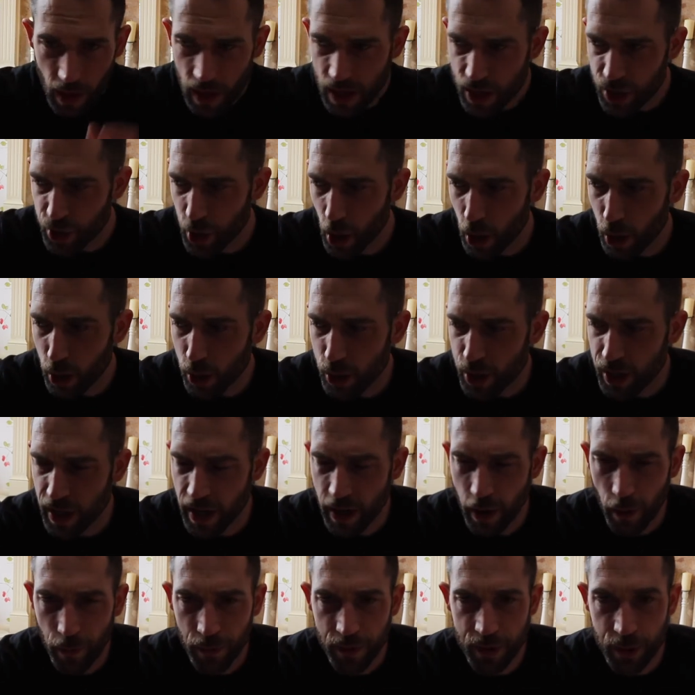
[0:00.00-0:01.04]
start loosening
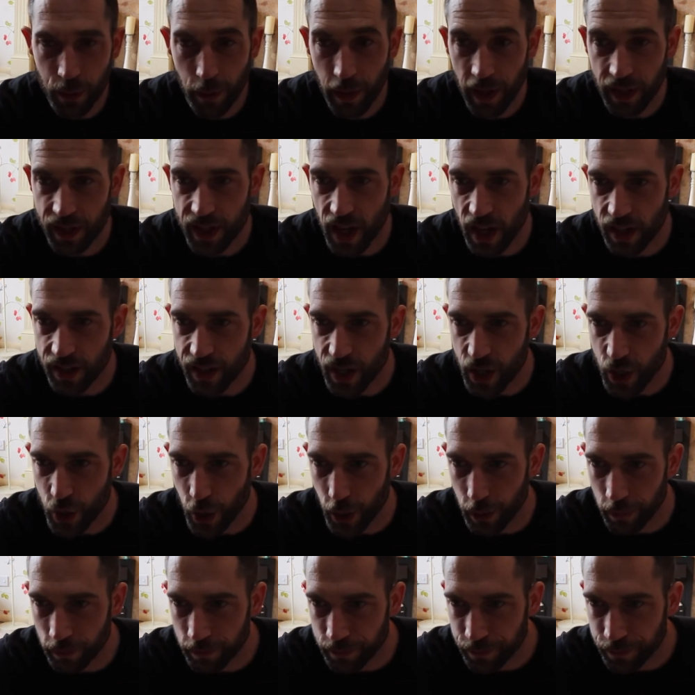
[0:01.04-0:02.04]
off some of that tight tissue.